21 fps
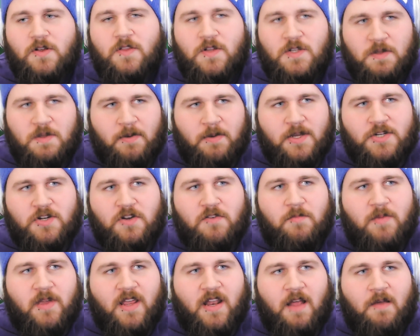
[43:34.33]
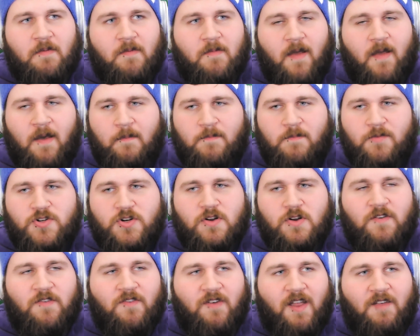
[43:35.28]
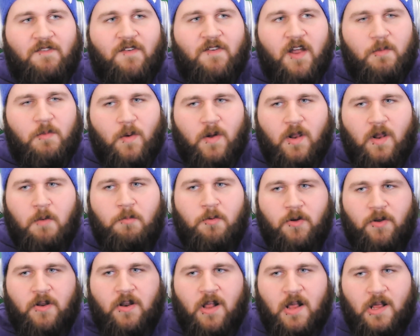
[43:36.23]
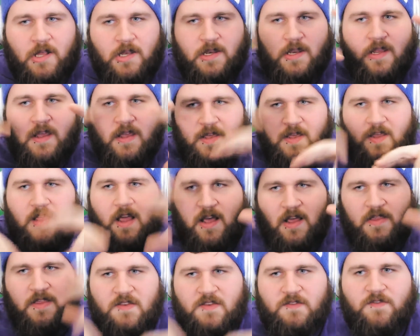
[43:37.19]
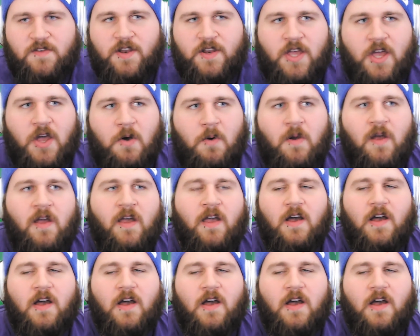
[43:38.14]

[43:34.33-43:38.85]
There's a picture of me, and I'm sure if I find one, I'll put it on video